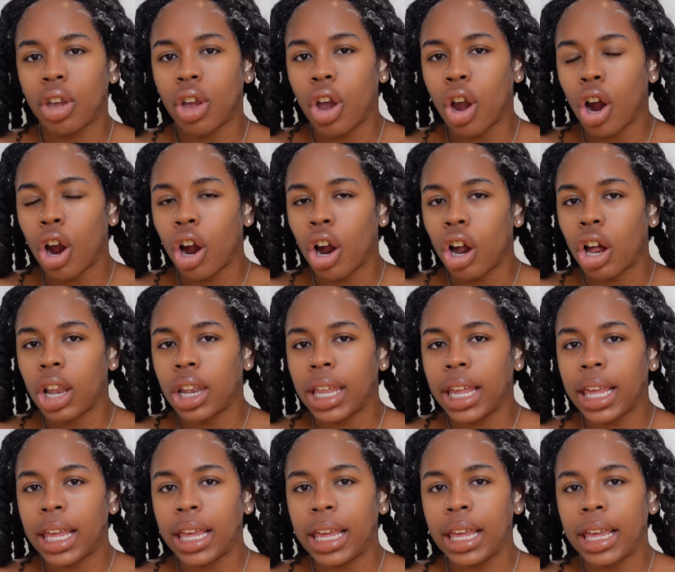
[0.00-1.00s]

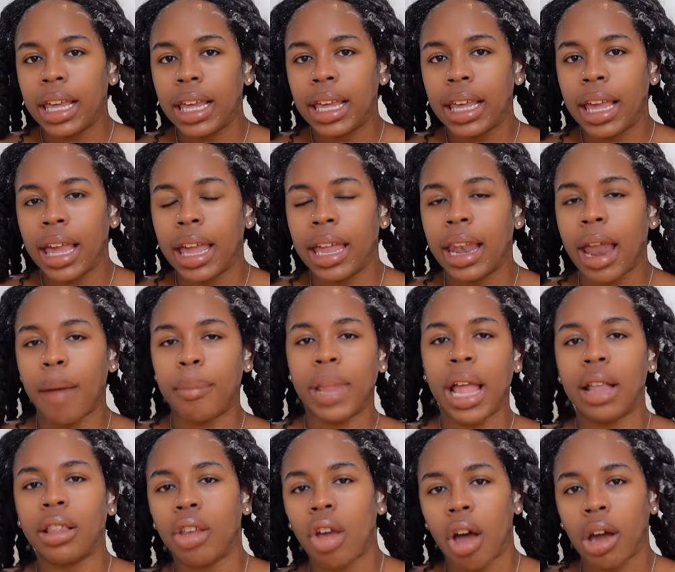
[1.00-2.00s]
curly, and I'm
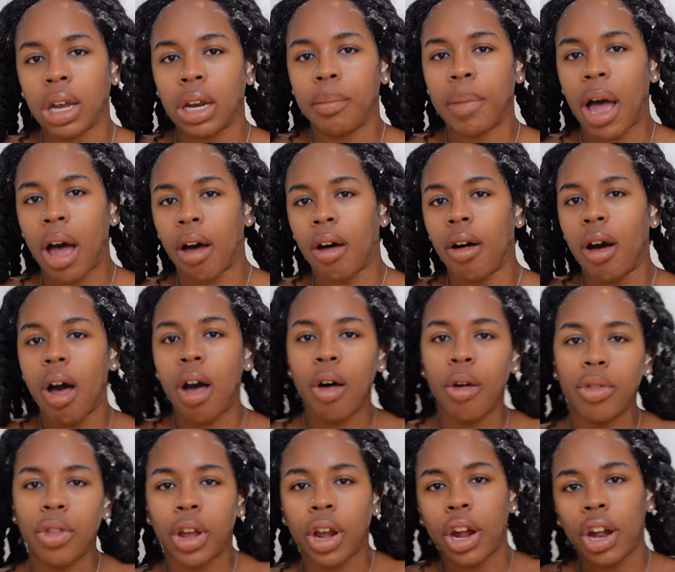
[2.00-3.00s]
not talking about,
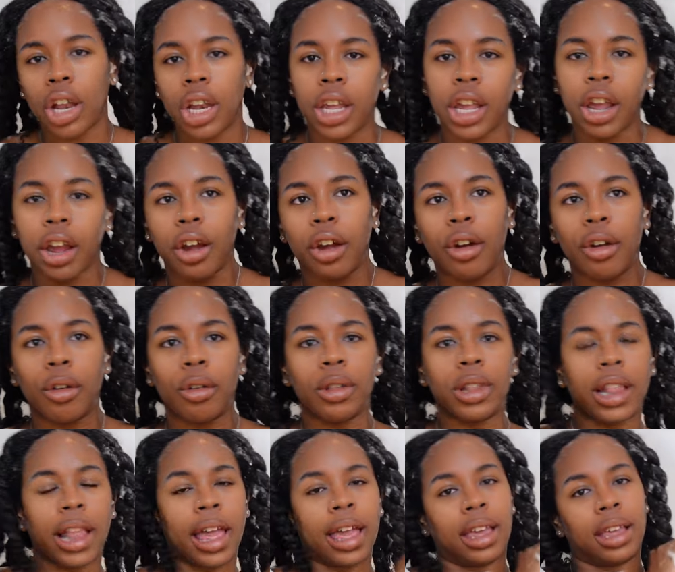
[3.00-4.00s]
oh, the curly
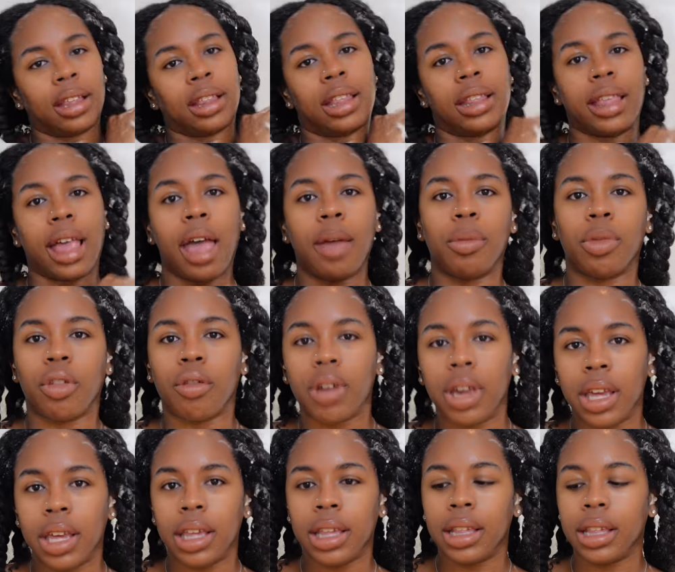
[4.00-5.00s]
girls, like the type
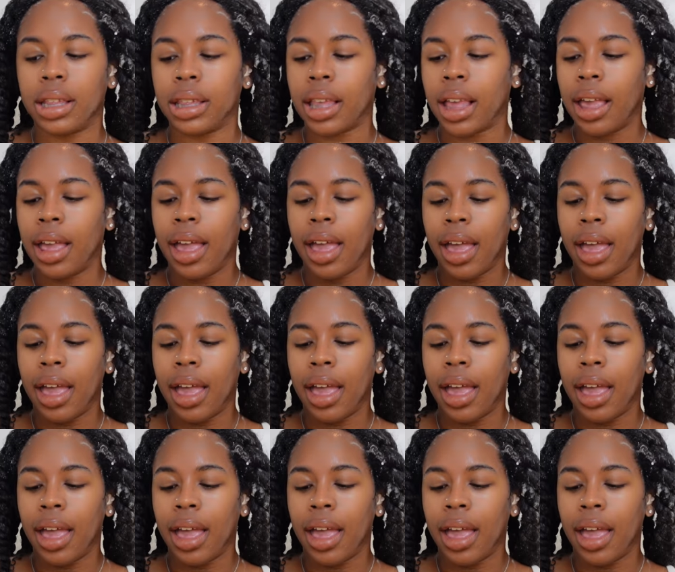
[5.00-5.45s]
3s,